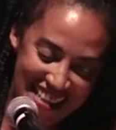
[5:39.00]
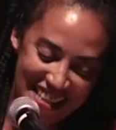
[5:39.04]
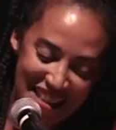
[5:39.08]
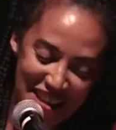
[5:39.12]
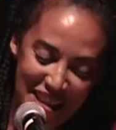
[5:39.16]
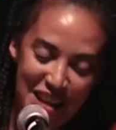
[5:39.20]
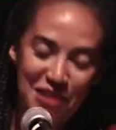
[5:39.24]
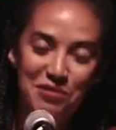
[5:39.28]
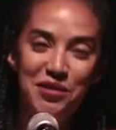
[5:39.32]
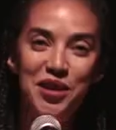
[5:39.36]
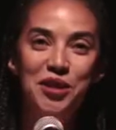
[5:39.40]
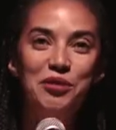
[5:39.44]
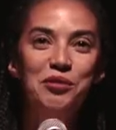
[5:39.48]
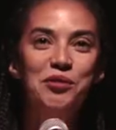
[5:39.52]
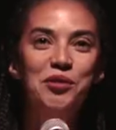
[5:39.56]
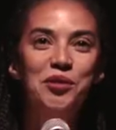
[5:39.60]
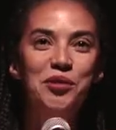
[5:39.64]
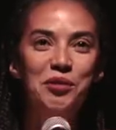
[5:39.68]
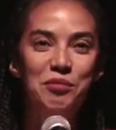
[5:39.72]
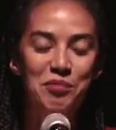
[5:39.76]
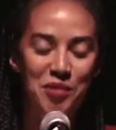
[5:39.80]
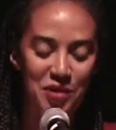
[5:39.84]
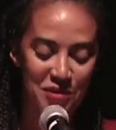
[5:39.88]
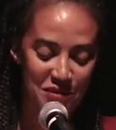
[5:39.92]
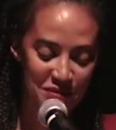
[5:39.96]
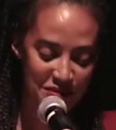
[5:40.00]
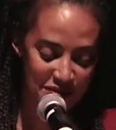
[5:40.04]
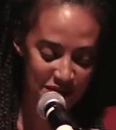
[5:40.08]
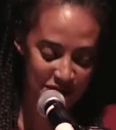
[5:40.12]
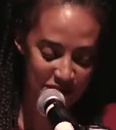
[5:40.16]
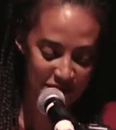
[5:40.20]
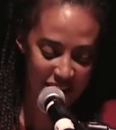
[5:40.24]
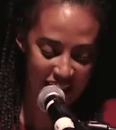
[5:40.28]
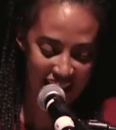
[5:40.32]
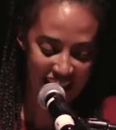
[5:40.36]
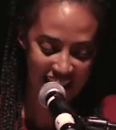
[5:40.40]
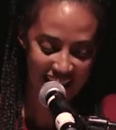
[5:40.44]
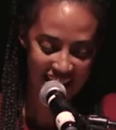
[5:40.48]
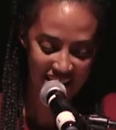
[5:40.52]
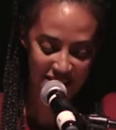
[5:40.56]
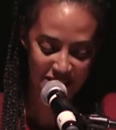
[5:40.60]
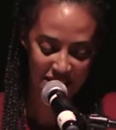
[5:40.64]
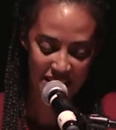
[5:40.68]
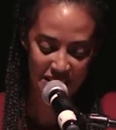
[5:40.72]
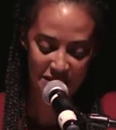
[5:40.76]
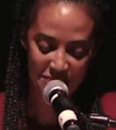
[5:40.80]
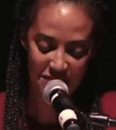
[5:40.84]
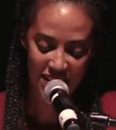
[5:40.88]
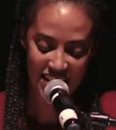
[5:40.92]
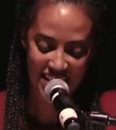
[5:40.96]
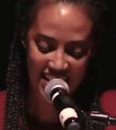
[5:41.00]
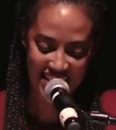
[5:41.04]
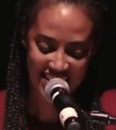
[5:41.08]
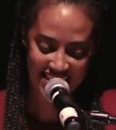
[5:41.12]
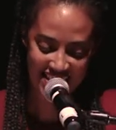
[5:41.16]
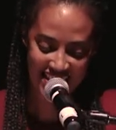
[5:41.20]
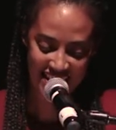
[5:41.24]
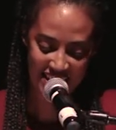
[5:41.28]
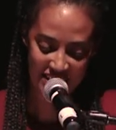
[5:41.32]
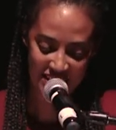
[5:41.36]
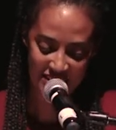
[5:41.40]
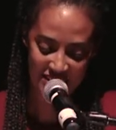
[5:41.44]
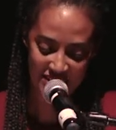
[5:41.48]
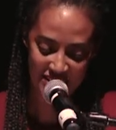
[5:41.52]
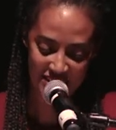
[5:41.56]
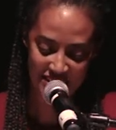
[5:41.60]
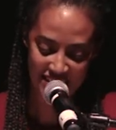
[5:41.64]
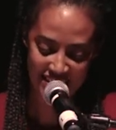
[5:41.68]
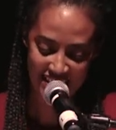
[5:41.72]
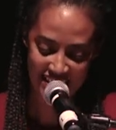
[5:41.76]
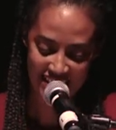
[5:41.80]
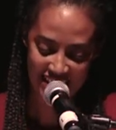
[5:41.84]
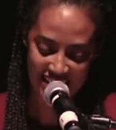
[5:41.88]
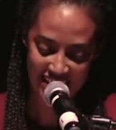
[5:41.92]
In the living room of my grandmother's house,